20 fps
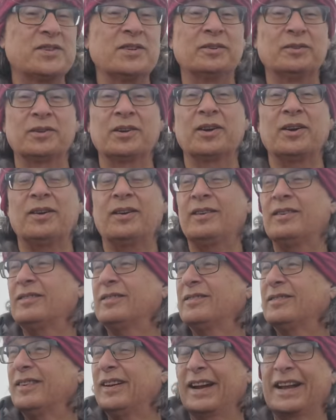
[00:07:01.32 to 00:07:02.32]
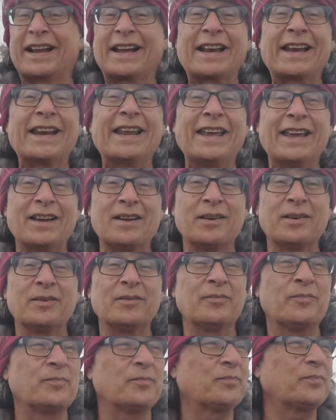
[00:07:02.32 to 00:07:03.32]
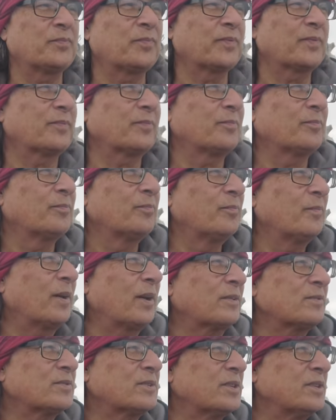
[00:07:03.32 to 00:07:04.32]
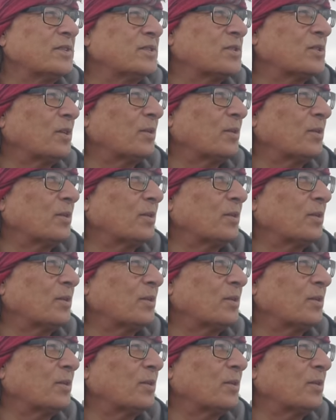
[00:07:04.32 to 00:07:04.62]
still got a clear mountain